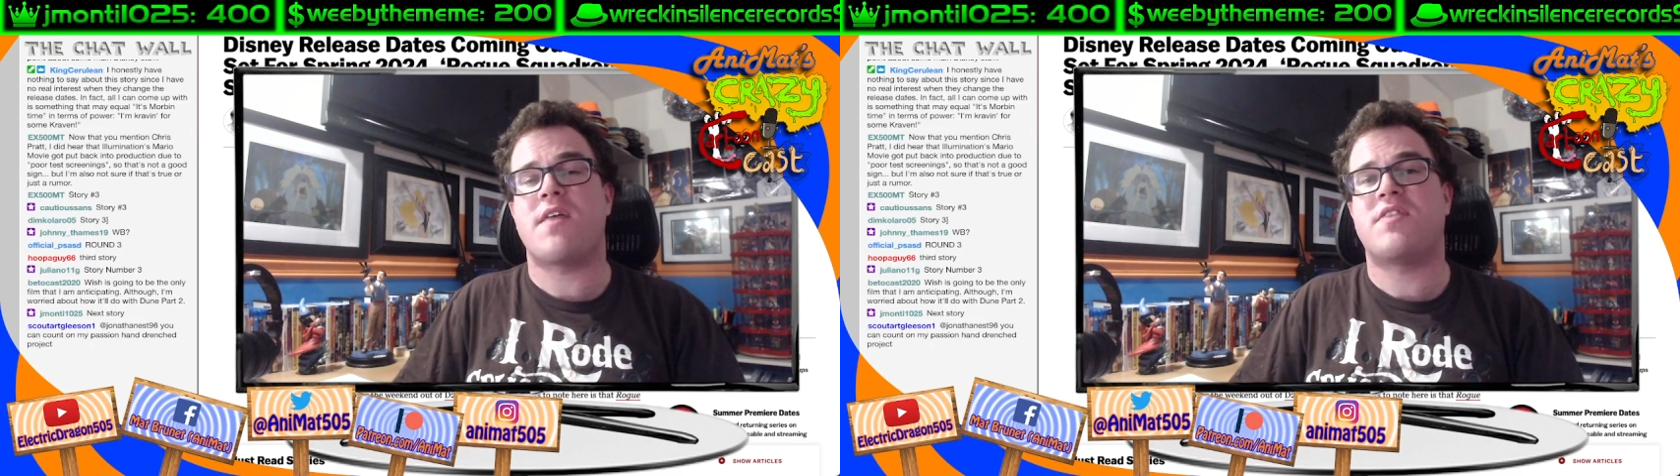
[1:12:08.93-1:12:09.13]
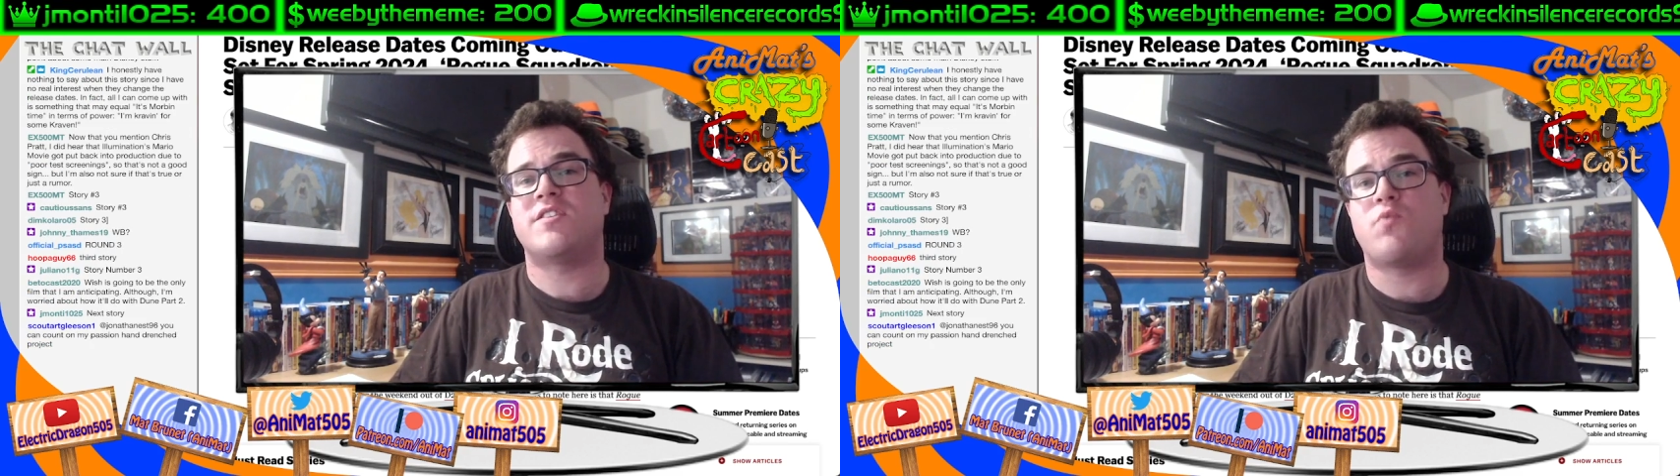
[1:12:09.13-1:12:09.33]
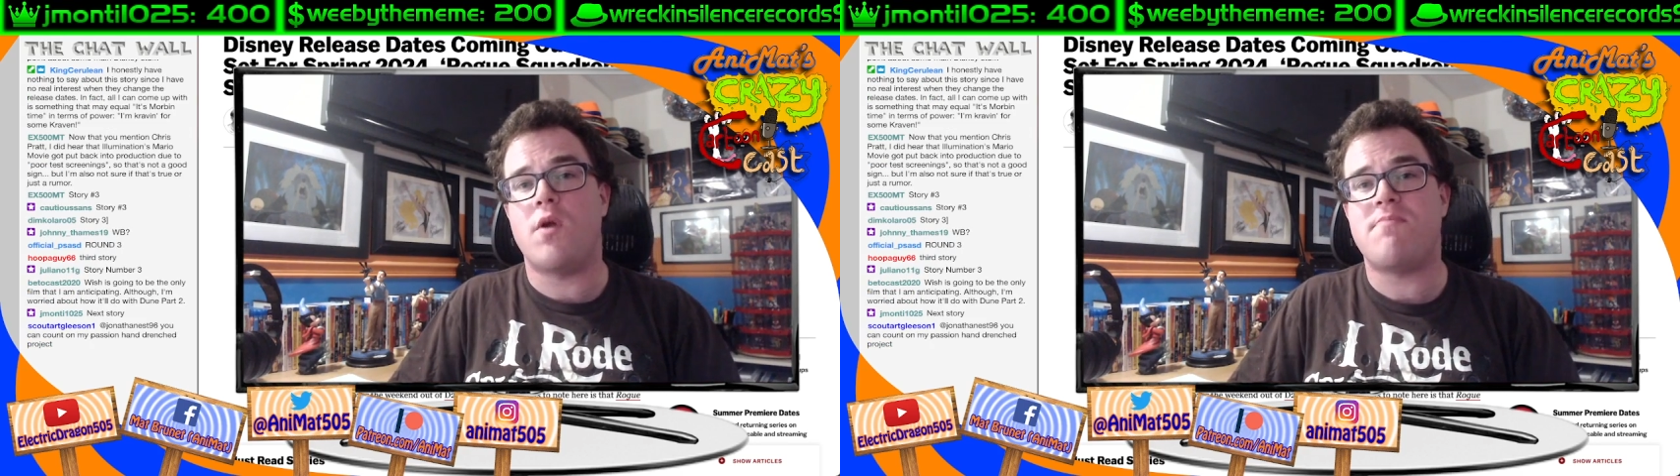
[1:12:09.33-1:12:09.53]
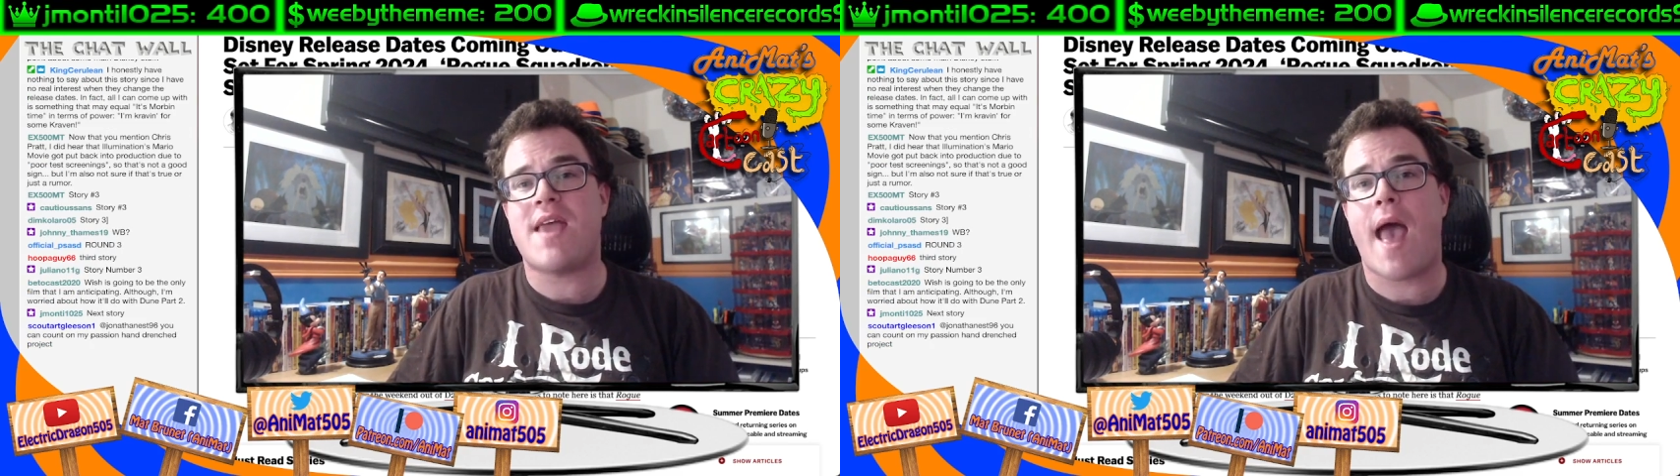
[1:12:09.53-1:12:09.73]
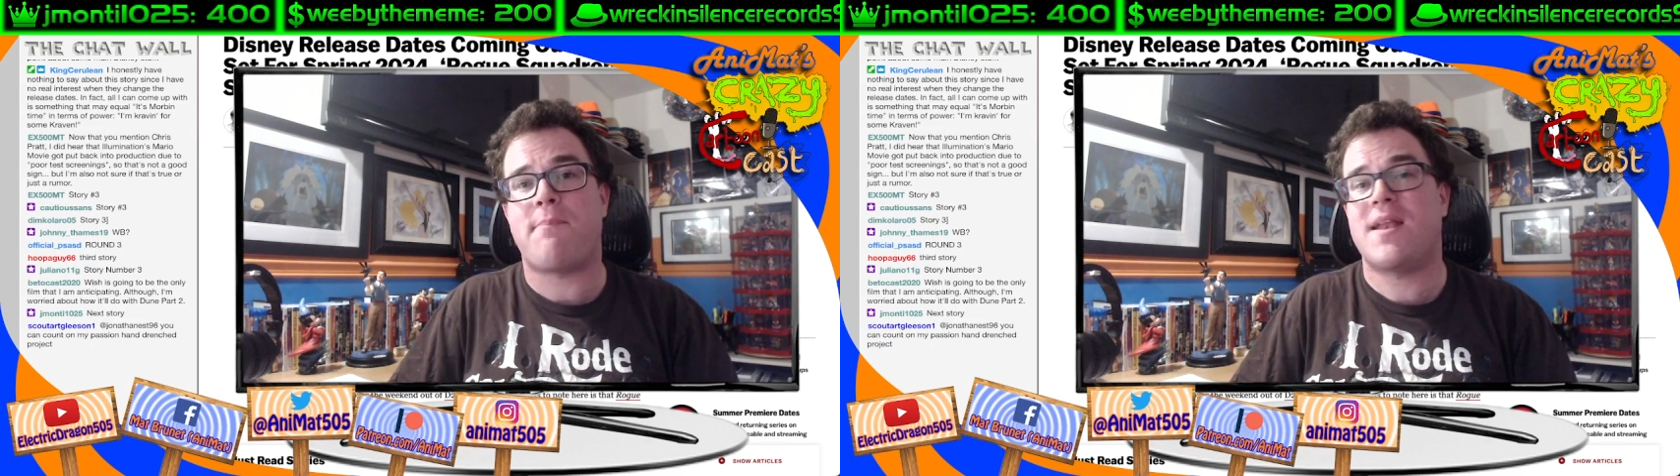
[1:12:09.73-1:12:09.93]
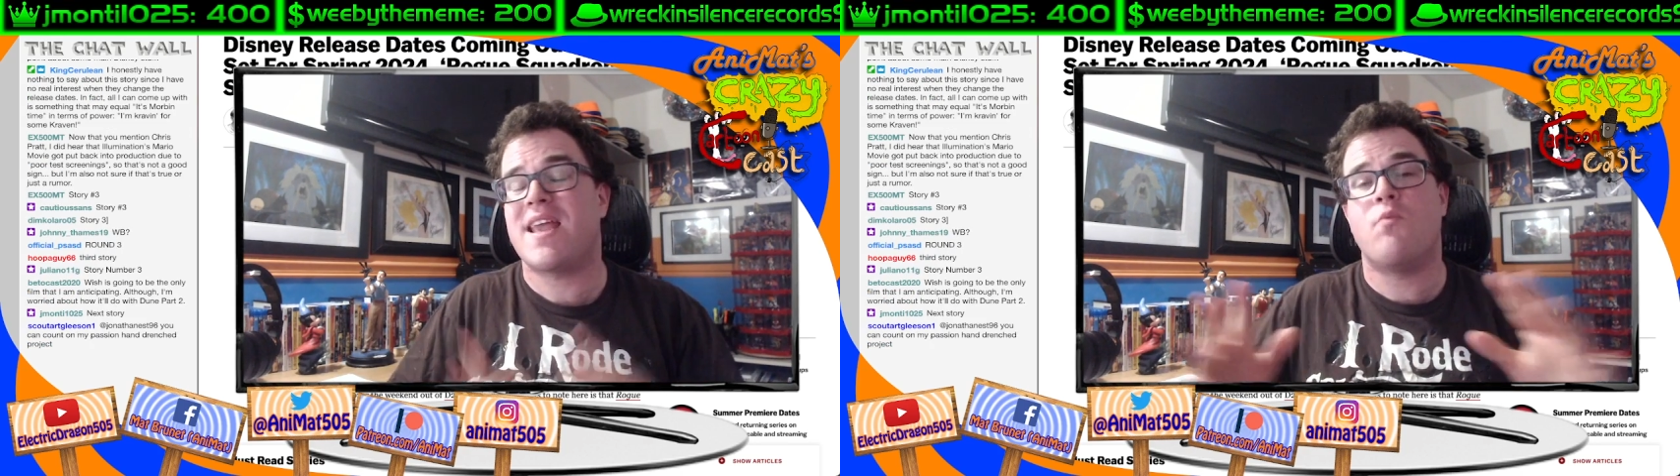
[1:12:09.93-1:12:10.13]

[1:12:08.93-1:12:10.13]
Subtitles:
that this would be happening,